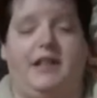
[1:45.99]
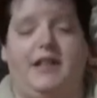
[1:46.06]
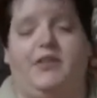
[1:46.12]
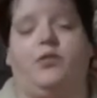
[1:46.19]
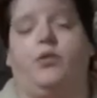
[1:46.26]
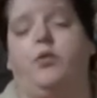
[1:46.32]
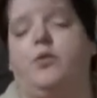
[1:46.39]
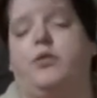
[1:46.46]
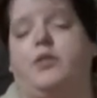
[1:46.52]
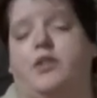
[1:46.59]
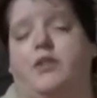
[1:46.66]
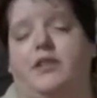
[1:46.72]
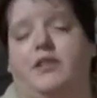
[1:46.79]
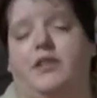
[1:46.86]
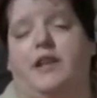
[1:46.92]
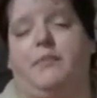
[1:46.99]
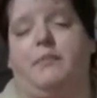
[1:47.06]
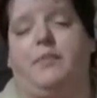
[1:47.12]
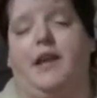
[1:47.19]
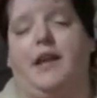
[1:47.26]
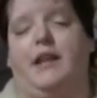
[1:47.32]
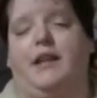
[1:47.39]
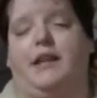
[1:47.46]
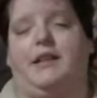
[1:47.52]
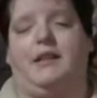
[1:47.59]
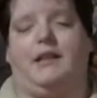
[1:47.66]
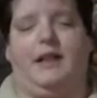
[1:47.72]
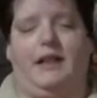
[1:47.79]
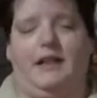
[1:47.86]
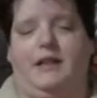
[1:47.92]
is also sent back,
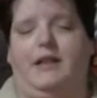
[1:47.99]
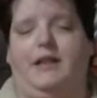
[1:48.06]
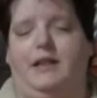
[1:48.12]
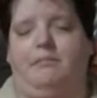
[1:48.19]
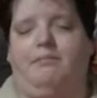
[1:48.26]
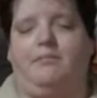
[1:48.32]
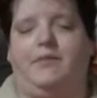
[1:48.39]
and